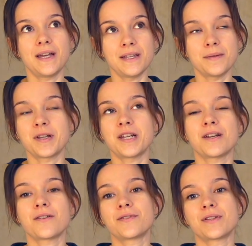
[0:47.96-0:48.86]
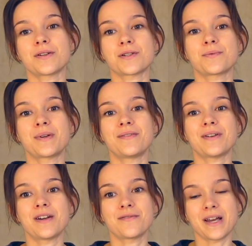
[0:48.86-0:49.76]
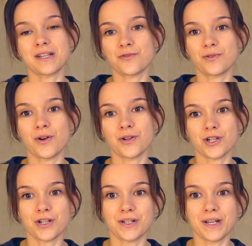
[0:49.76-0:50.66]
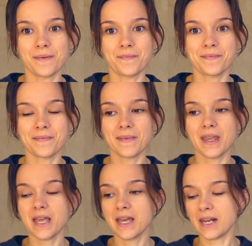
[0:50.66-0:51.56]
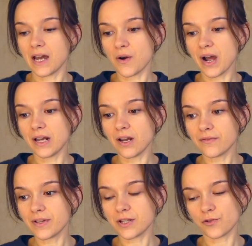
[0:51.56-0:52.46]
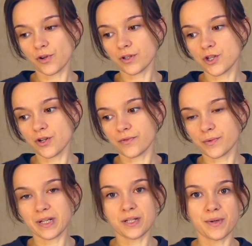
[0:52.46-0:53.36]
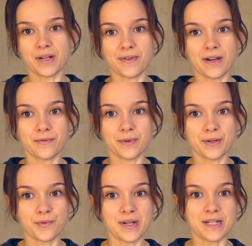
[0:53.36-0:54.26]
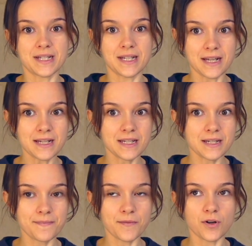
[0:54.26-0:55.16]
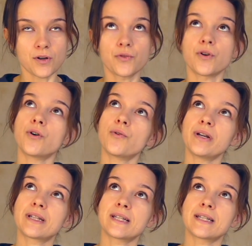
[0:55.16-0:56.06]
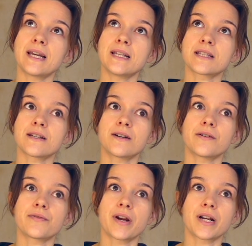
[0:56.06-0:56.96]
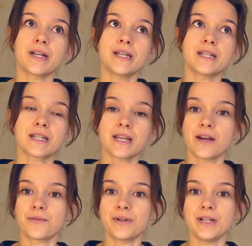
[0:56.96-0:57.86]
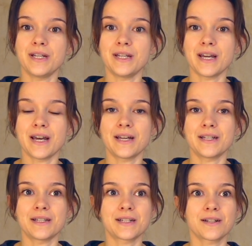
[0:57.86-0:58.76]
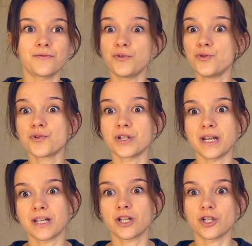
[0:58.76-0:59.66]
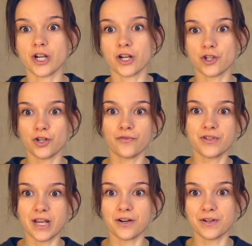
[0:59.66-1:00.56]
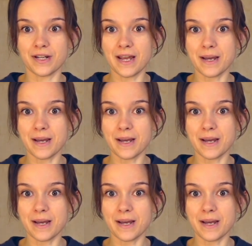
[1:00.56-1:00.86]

in the beginning of 2025 astrologically. Now, I love the astrology of 2025-2026, although it contains a frankly scary and confusing conjunction of Saturn and